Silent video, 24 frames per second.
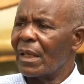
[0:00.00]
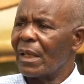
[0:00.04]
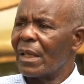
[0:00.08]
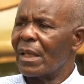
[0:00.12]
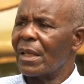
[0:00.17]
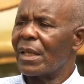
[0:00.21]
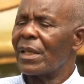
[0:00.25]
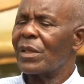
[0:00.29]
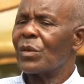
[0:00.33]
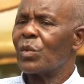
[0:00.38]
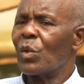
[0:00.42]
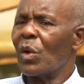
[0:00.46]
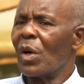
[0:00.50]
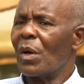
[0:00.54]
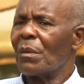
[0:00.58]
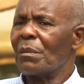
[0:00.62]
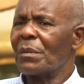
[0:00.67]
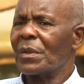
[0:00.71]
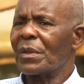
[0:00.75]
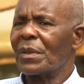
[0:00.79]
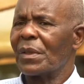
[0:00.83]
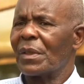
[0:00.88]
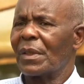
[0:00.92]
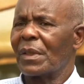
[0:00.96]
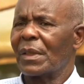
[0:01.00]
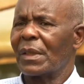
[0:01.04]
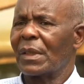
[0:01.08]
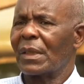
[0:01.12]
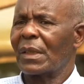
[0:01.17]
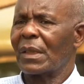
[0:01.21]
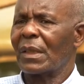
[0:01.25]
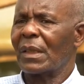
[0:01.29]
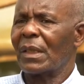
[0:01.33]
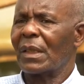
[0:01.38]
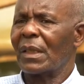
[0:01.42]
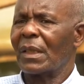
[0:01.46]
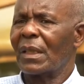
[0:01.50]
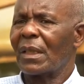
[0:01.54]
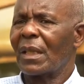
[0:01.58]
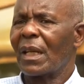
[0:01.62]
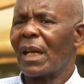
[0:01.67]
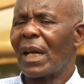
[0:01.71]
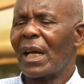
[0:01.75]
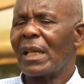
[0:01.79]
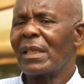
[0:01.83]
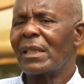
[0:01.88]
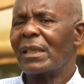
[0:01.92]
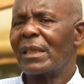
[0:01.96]
these worms
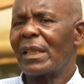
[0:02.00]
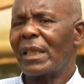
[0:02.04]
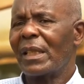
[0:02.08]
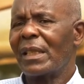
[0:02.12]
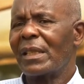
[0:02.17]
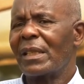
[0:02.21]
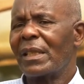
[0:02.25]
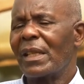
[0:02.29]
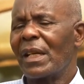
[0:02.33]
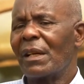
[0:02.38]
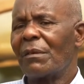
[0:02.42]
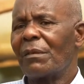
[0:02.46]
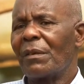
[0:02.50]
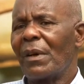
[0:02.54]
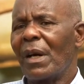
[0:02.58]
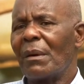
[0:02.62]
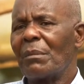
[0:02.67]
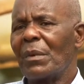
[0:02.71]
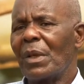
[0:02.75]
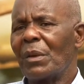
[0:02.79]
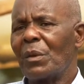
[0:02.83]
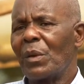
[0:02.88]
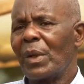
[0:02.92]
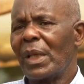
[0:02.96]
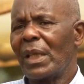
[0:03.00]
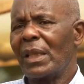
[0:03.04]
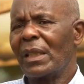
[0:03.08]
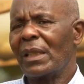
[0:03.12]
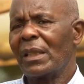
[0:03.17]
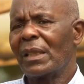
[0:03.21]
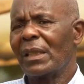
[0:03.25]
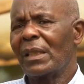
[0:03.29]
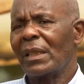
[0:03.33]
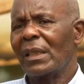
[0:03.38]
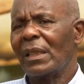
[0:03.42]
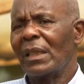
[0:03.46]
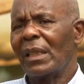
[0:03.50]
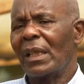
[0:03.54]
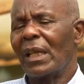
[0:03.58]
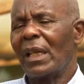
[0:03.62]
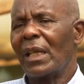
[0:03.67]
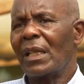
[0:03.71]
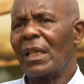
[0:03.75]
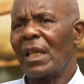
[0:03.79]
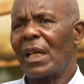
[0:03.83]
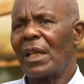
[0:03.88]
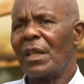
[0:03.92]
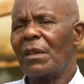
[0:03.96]
can change their farming way.
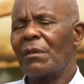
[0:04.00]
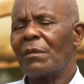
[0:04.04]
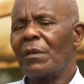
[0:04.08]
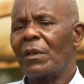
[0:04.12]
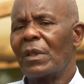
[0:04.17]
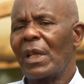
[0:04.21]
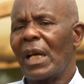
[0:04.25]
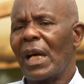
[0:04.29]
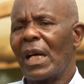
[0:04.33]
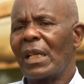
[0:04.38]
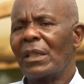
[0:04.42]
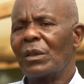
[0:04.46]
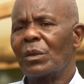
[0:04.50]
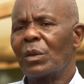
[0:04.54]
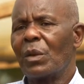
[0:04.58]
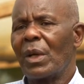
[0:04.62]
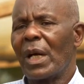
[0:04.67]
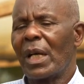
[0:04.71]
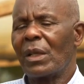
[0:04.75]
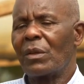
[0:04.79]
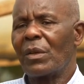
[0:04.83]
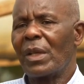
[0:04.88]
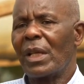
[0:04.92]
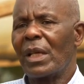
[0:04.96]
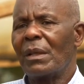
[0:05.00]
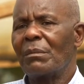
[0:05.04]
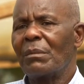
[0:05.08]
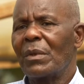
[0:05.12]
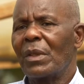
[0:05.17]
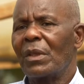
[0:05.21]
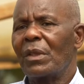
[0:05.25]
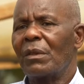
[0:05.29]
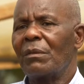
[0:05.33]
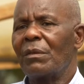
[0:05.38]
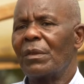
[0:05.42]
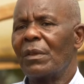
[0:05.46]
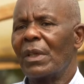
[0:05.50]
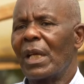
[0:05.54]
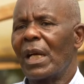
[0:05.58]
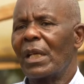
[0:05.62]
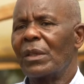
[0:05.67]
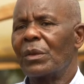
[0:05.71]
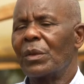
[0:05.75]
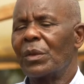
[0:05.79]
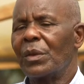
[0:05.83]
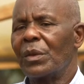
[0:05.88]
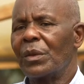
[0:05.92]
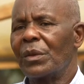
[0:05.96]
And if you learn to handle them, if you
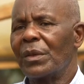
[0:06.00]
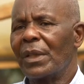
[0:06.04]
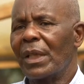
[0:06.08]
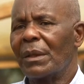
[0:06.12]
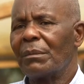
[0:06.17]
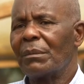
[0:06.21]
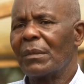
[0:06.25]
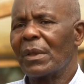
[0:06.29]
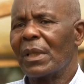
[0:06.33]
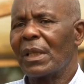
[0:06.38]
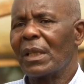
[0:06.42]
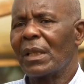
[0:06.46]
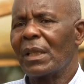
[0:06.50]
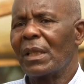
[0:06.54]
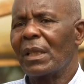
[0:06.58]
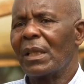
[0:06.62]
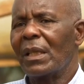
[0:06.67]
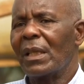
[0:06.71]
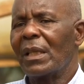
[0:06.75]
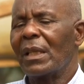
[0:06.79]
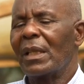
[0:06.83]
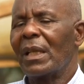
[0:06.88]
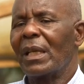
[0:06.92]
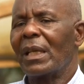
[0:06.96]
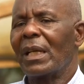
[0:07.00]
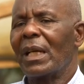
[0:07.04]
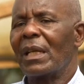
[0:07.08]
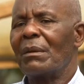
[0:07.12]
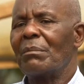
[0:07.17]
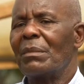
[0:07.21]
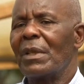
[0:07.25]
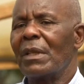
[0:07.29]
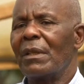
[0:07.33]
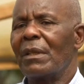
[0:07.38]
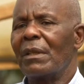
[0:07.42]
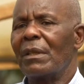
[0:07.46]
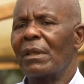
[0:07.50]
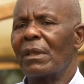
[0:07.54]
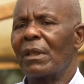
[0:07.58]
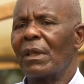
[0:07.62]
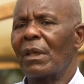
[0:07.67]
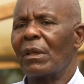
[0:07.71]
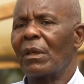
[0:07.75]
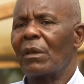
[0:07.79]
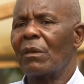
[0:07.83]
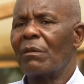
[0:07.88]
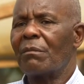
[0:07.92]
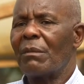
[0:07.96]
learn to use them, they can be
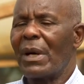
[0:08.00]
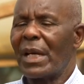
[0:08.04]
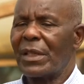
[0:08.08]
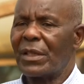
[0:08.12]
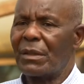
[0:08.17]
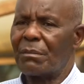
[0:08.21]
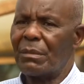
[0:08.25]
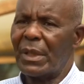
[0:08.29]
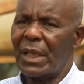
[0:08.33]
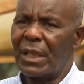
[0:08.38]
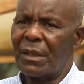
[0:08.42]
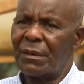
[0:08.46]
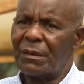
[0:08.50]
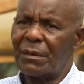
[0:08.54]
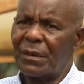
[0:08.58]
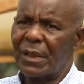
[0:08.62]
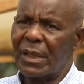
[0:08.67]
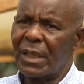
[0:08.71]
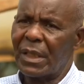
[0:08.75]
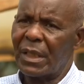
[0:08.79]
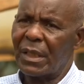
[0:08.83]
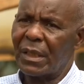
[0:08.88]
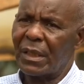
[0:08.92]
of much benefit.